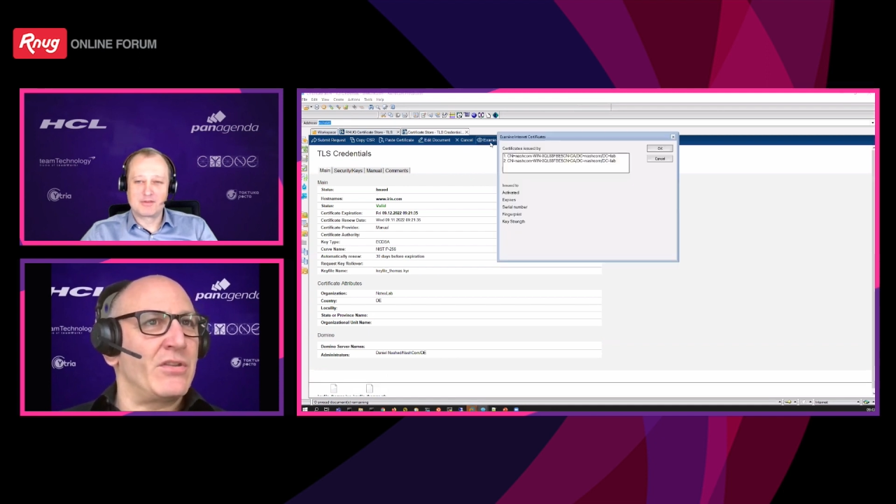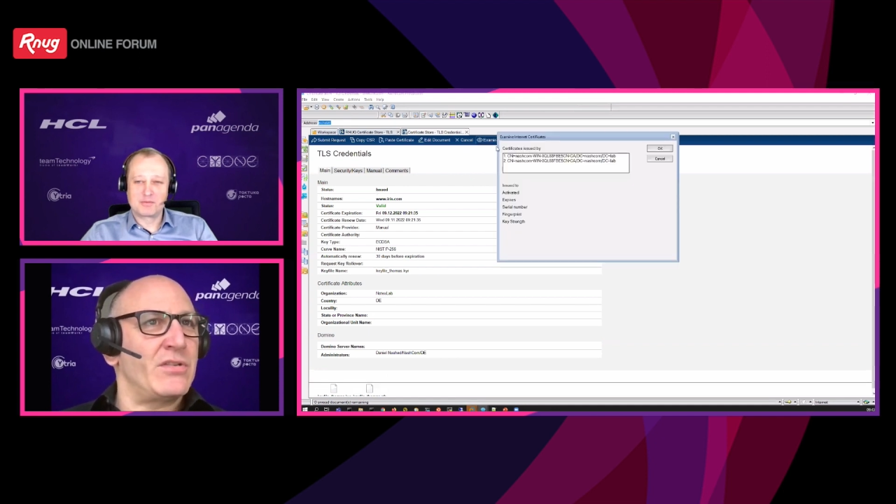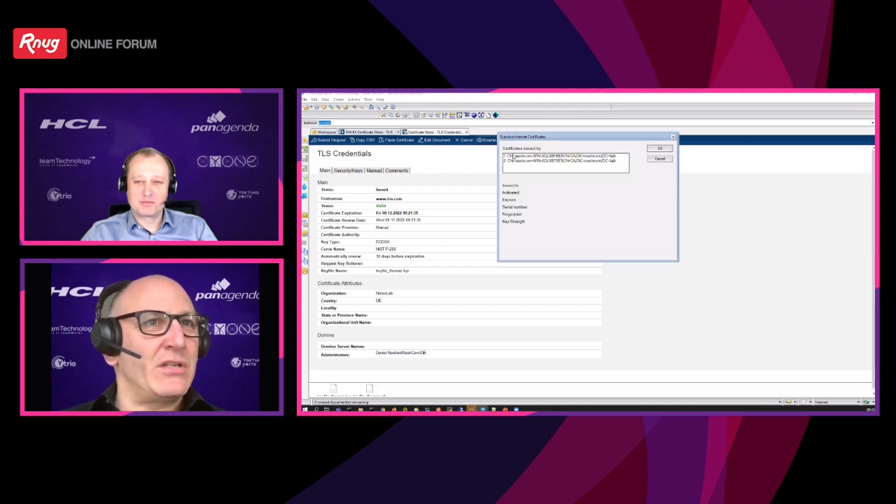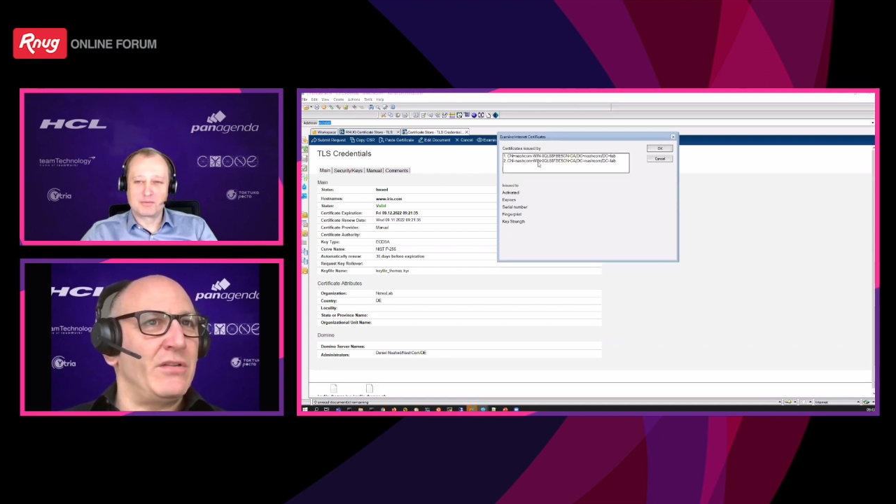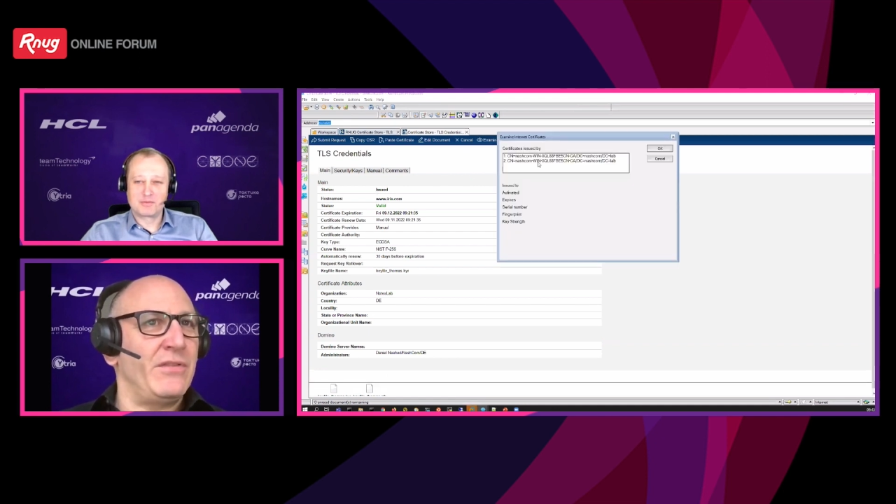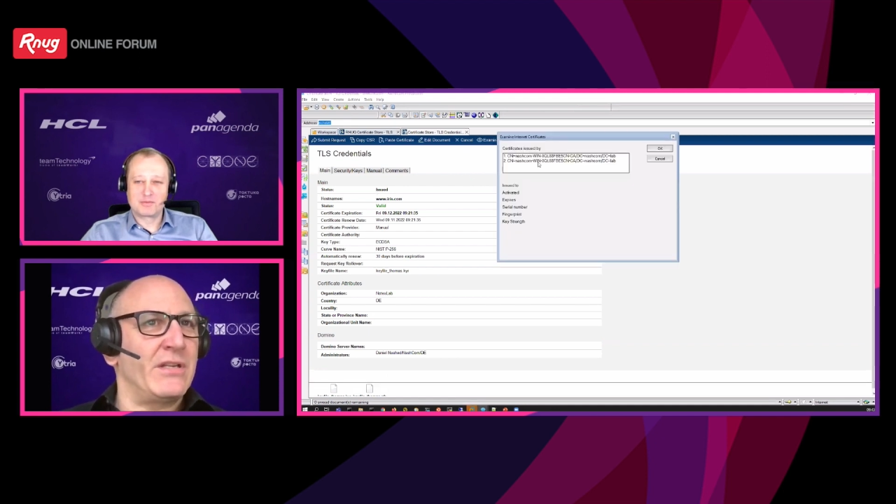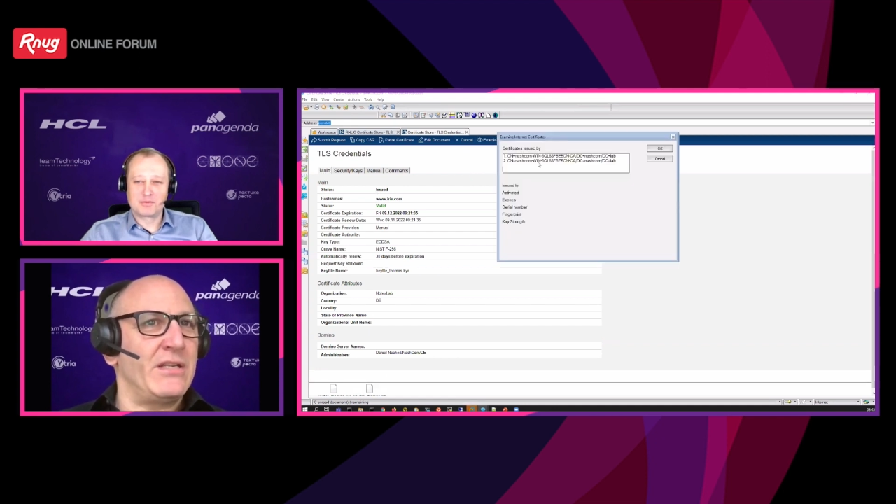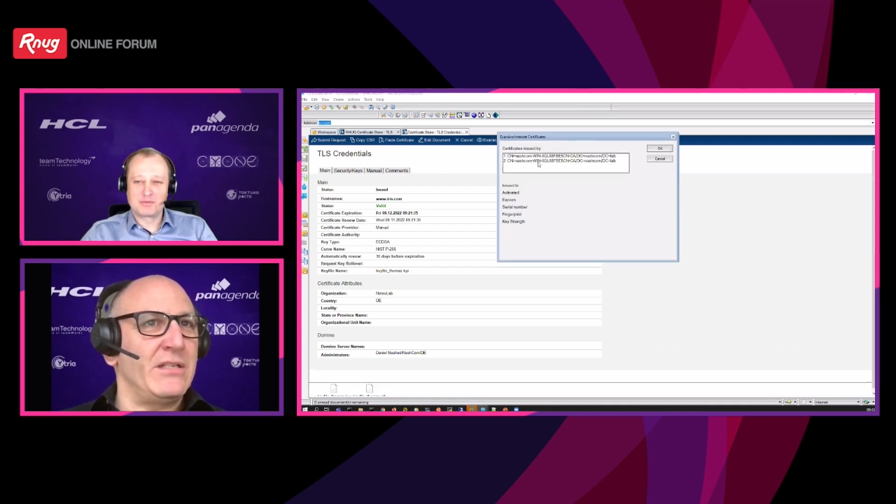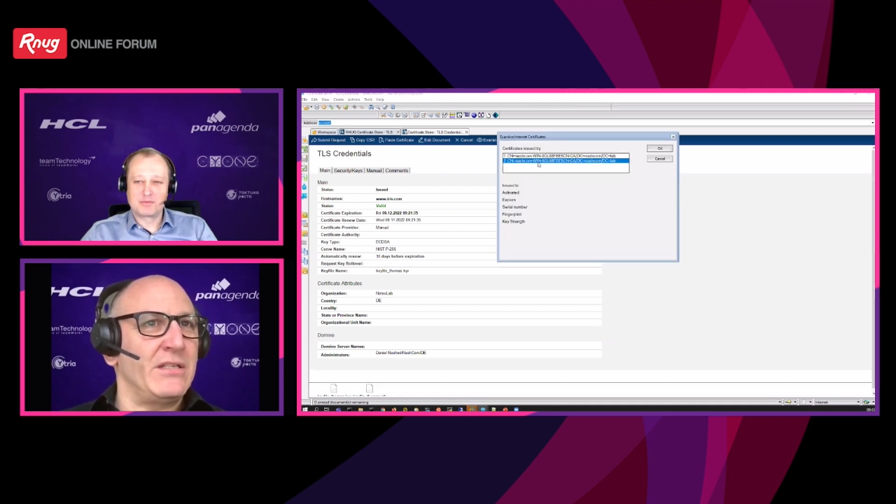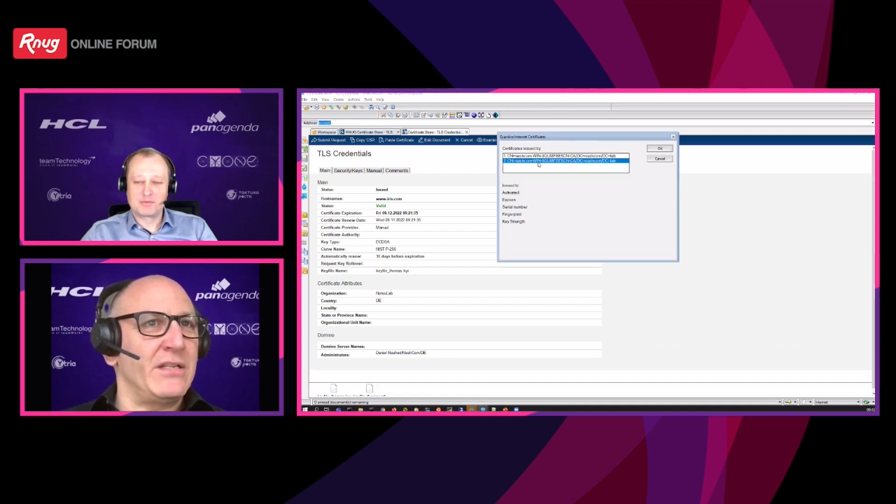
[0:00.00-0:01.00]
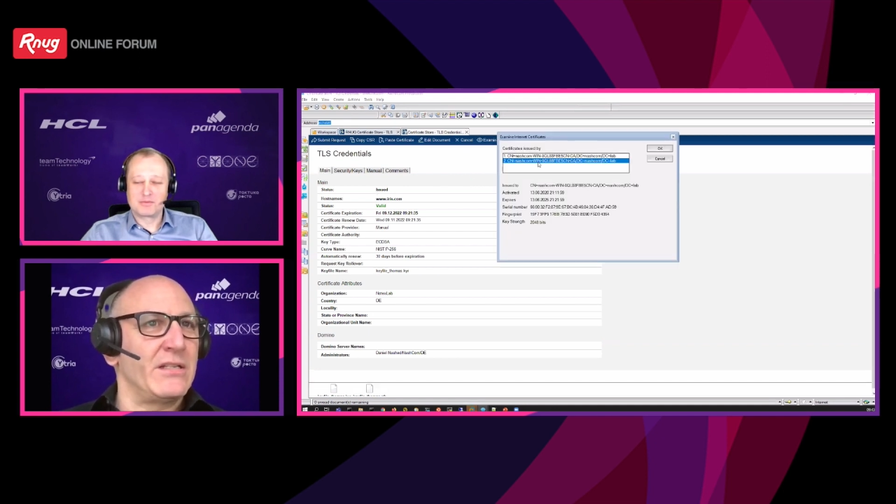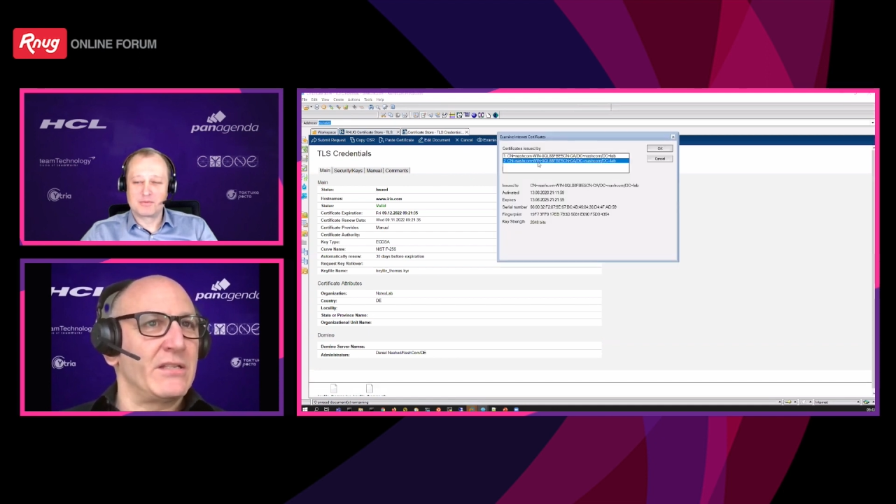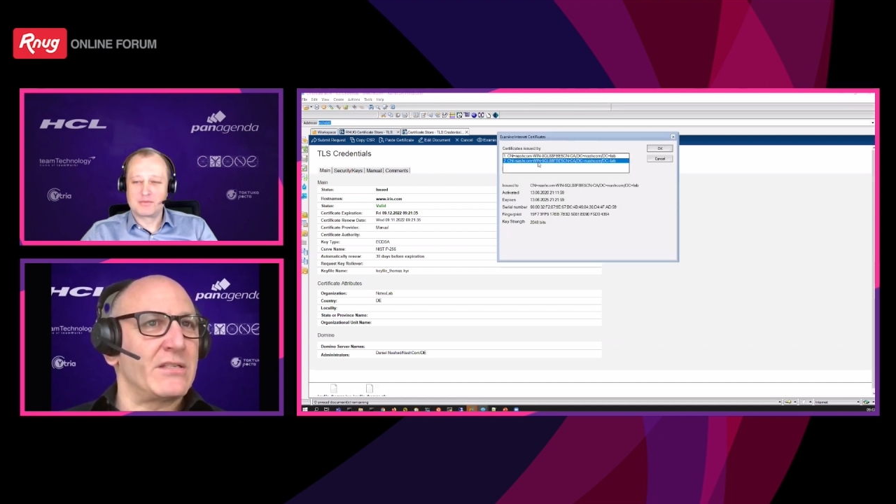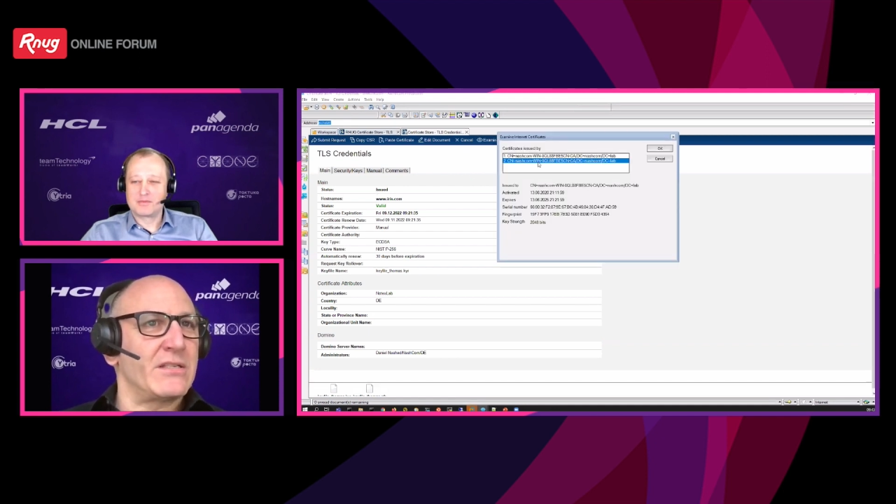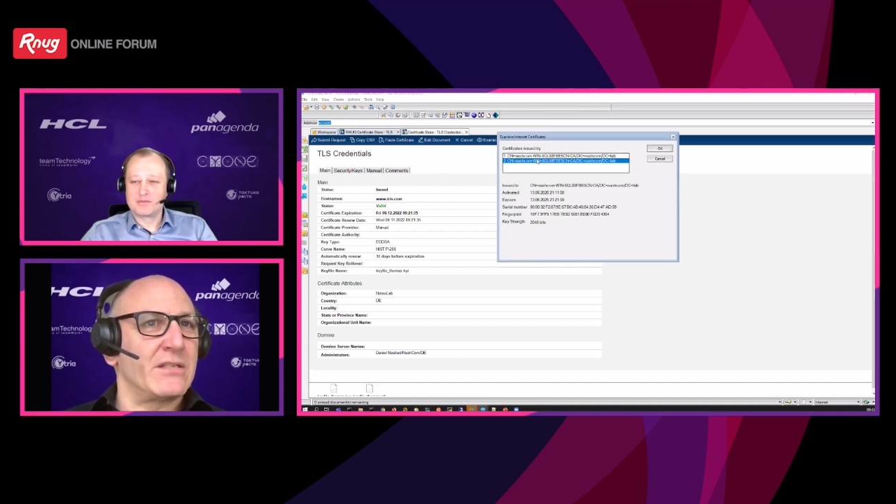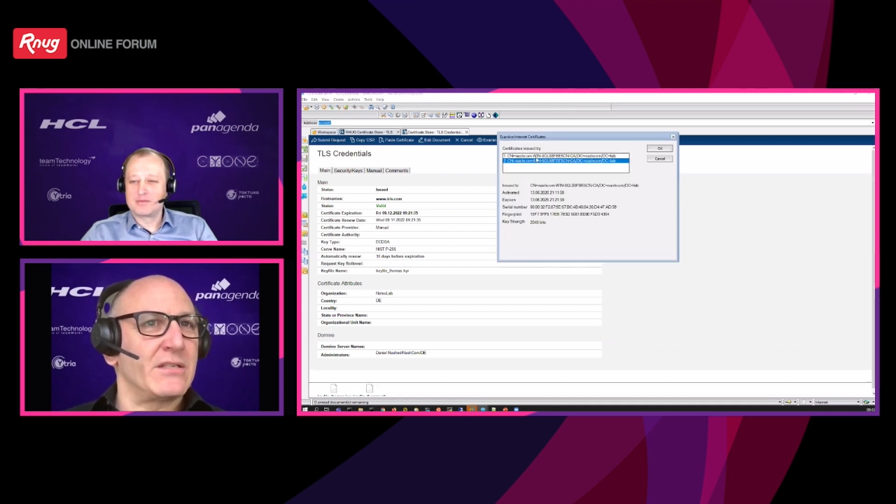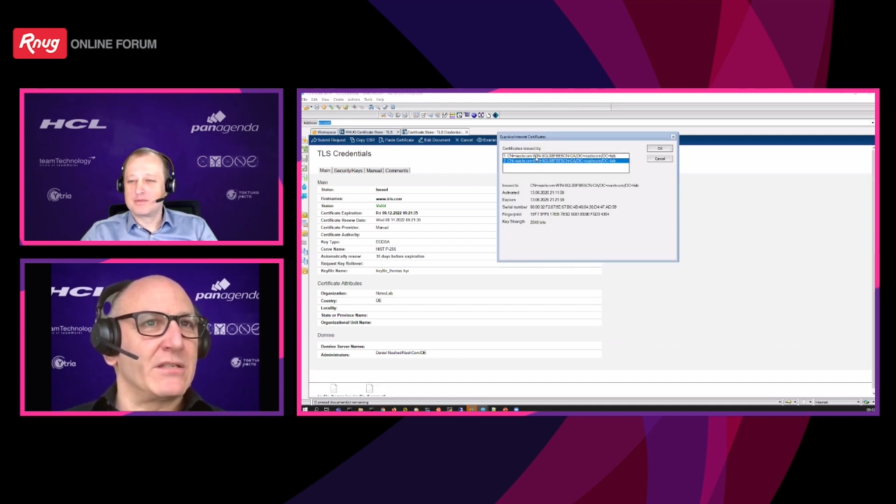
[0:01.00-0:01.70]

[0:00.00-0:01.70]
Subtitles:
the certificate details.